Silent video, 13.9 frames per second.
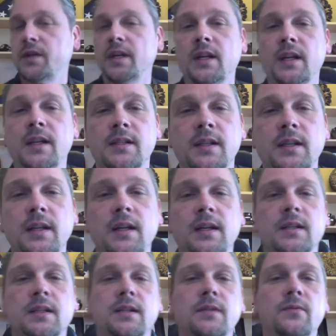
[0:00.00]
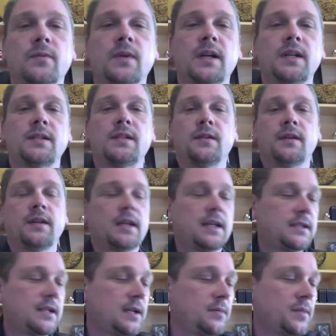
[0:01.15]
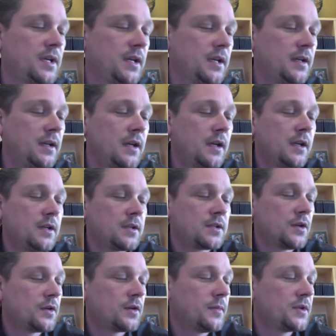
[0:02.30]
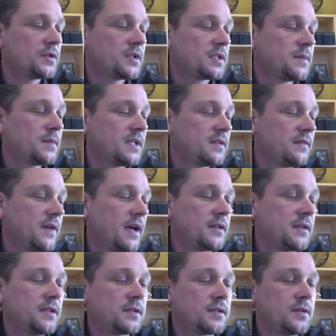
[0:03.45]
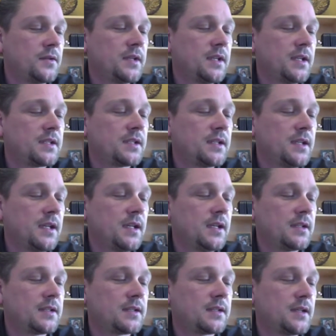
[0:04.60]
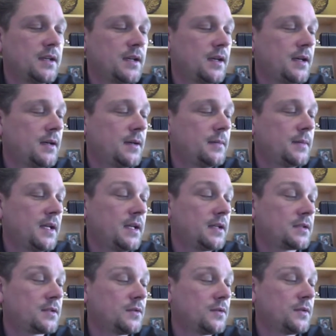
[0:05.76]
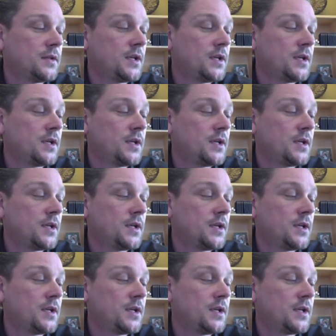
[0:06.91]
in Encinitas was during that time period. So the most expensive house that sold in Encinitas, and it sold